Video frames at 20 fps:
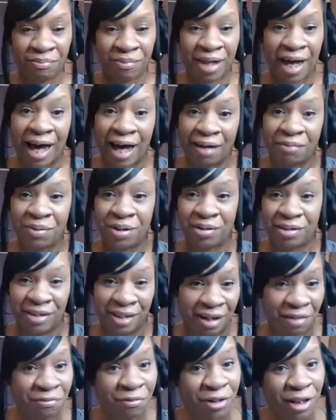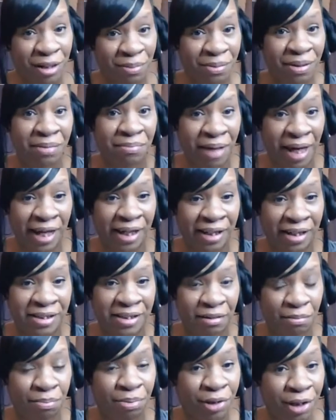I will definitely be making
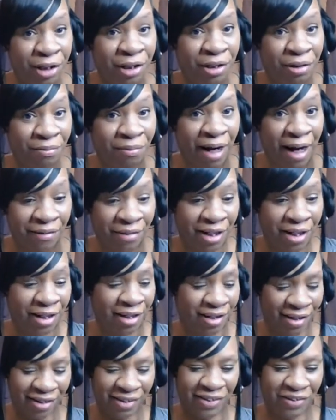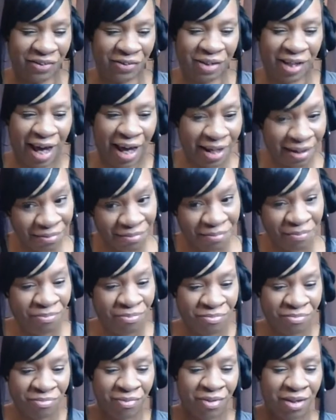some pudding around here. Okay.
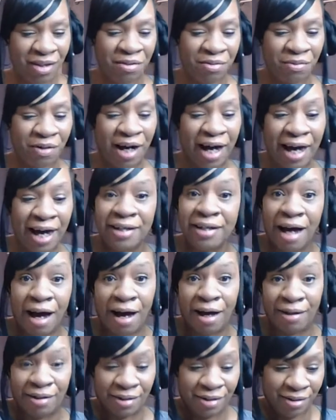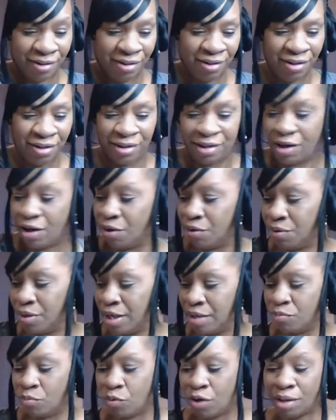Why not? Oh,
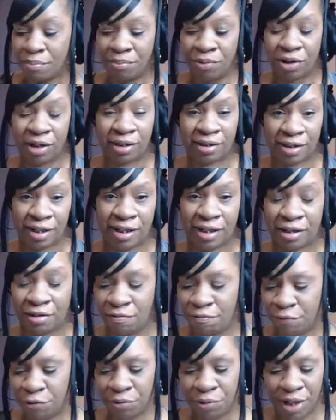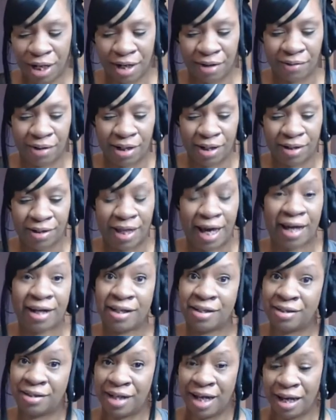and one more thing in the food area that is
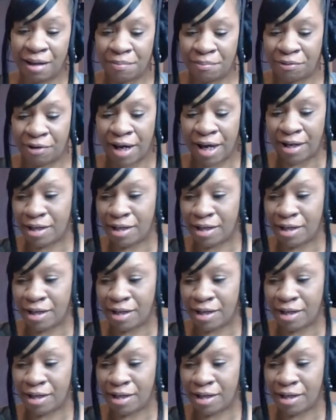name brand.